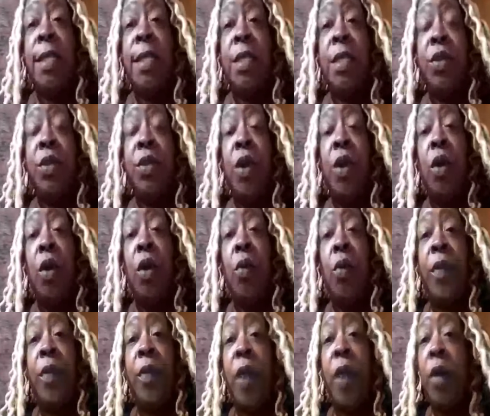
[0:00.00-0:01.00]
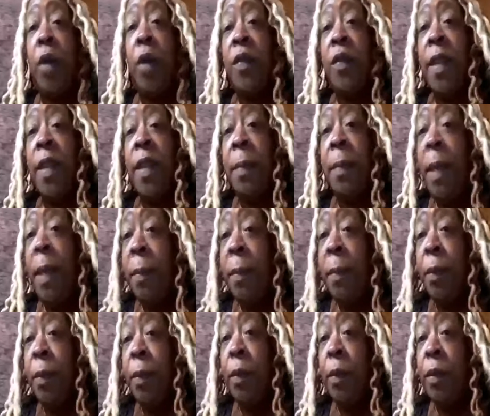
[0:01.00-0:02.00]
with earthly
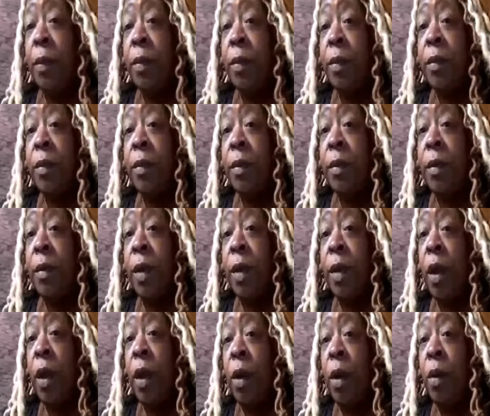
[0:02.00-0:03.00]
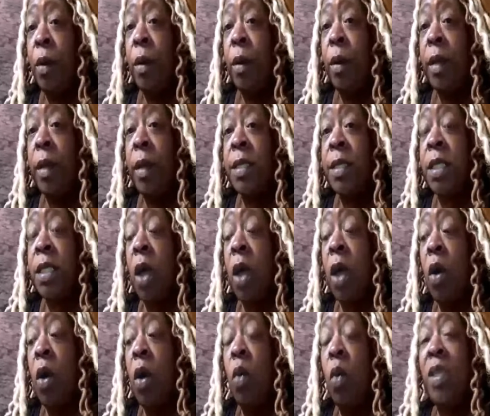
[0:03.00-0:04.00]
people,
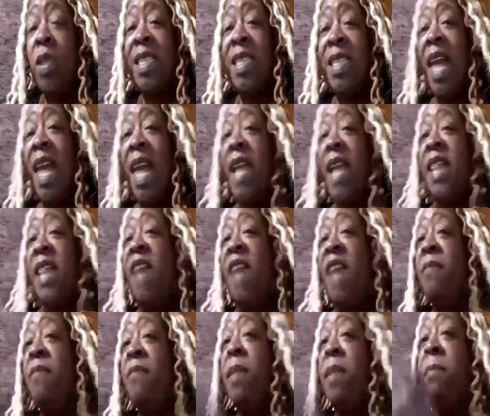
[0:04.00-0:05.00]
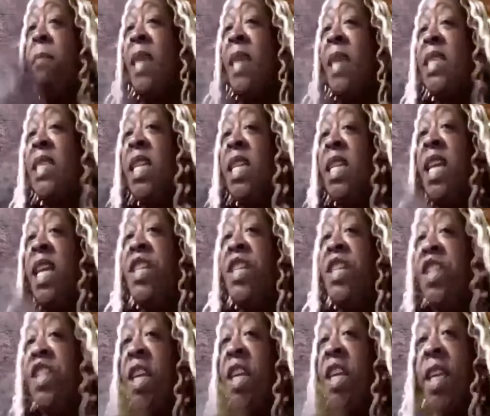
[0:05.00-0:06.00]
so it's like they've been mixing their
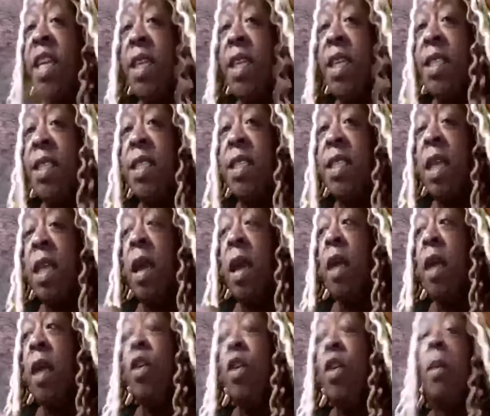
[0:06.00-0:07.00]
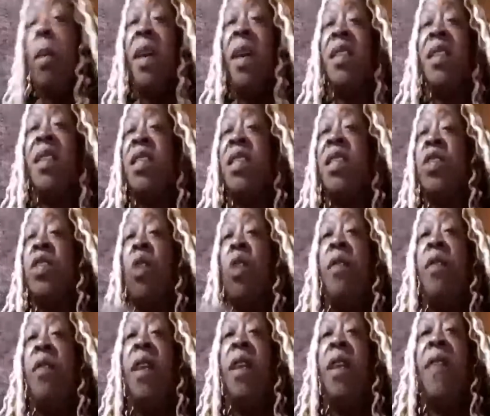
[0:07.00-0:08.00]
genes, because the
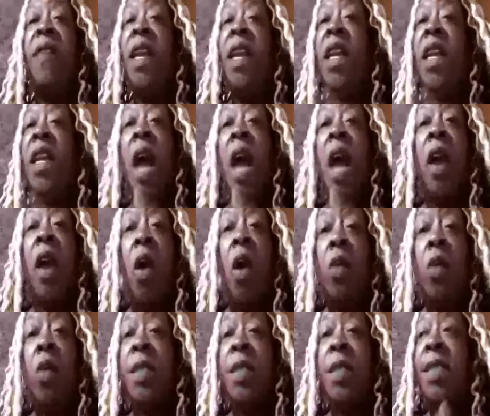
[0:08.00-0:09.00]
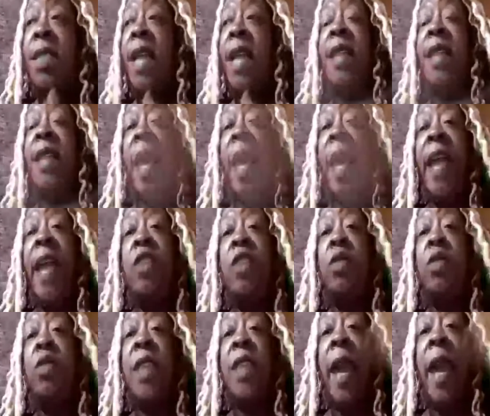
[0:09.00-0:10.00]
story of Enoch goes is like the
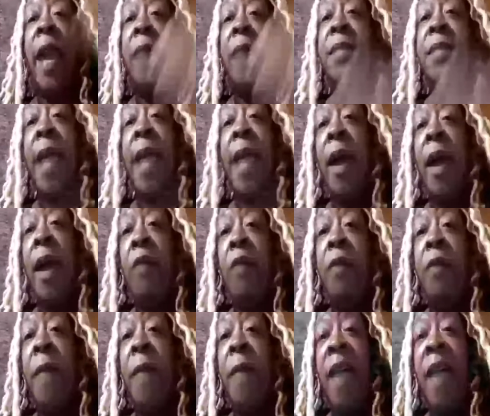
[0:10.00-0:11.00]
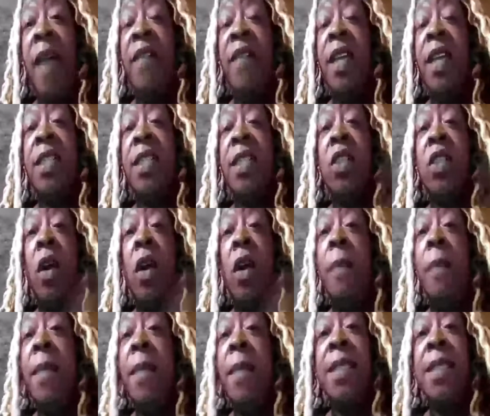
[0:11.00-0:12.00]
angels came down from heaven and
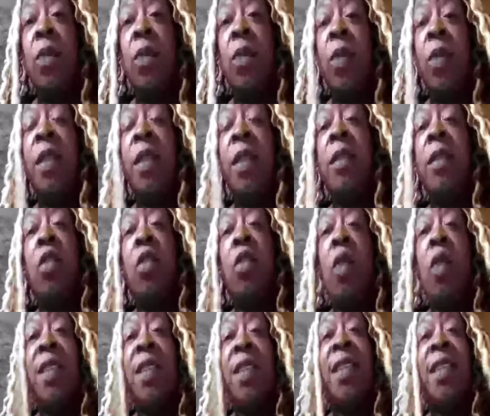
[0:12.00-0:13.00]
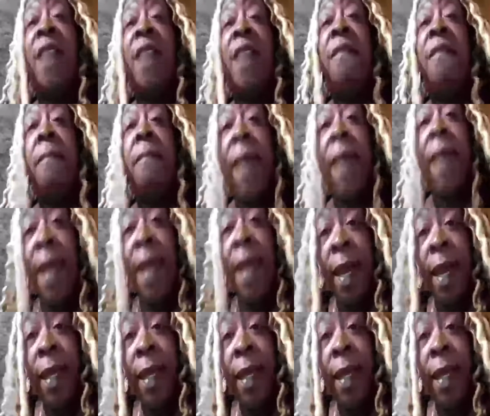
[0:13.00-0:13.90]
started mixing with the daughters of men.